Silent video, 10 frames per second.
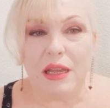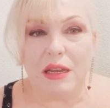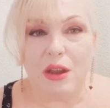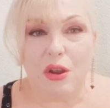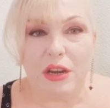
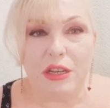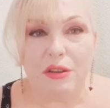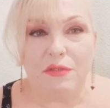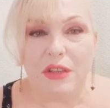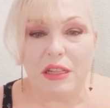and hurting your
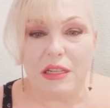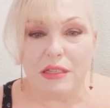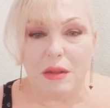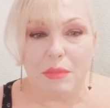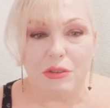feelings
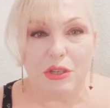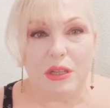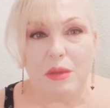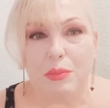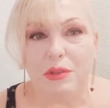and
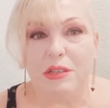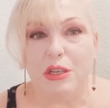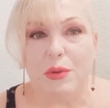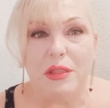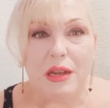emotionally abusing
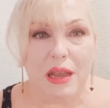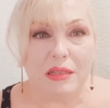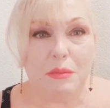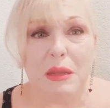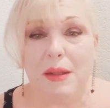you, and the
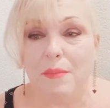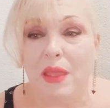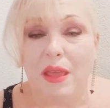next minute